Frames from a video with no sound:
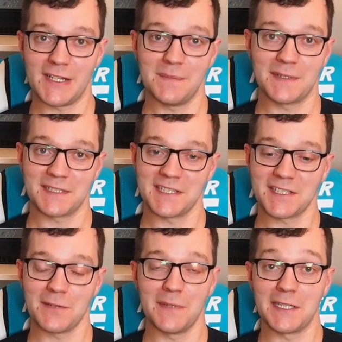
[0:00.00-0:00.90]
because there's
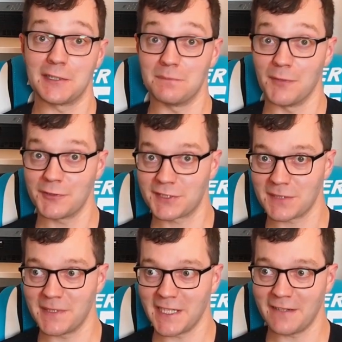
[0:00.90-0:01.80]
so many good mods
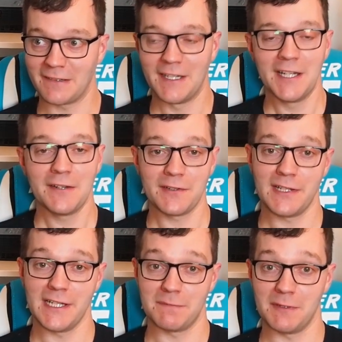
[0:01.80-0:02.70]
coming out, which
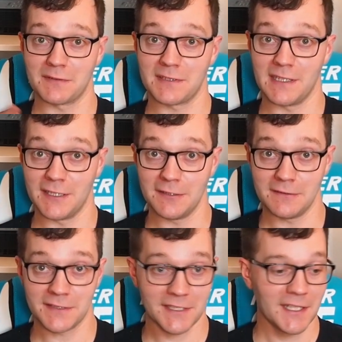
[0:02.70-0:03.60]
leads me on to the
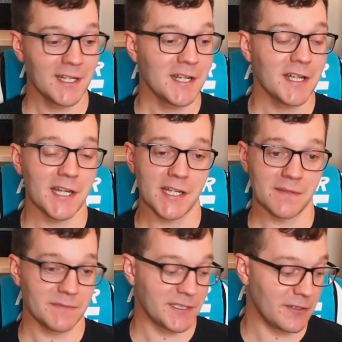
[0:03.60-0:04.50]
news.
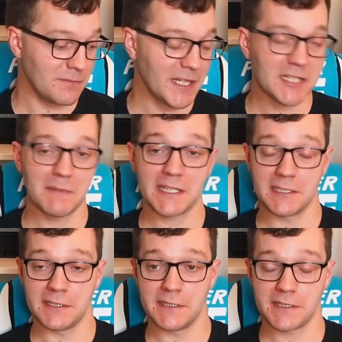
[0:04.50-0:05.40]
So Make
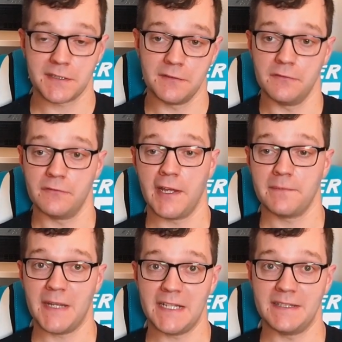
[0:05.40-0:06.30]
Megahertz, who have
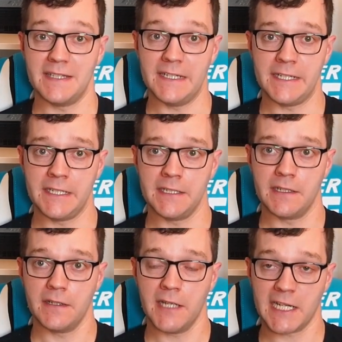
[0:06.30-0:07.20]
made the
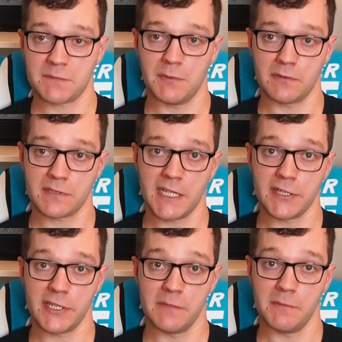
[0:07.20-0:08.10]
Xbox
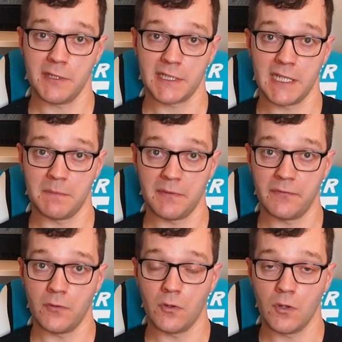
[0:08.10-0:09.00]
HDMI kit
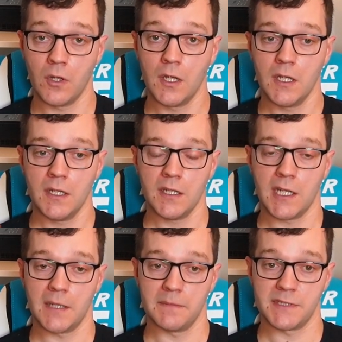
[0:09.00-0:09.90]
before.
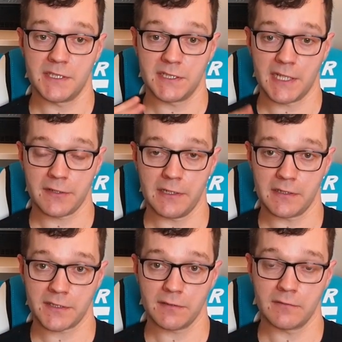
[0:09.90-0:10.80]
This is actually a
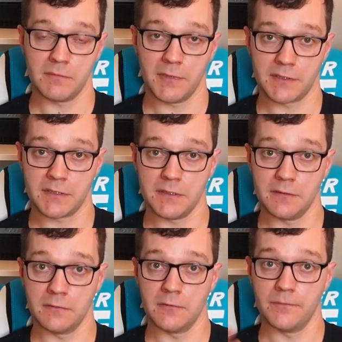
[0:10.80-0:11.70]
solder mod to
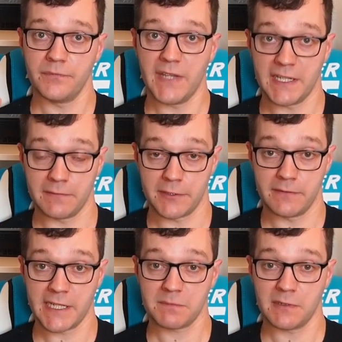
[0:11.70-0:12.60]
your original
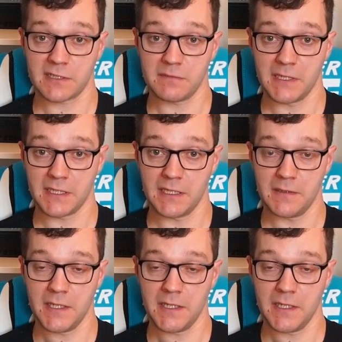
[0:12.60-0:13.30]
Xbox to make it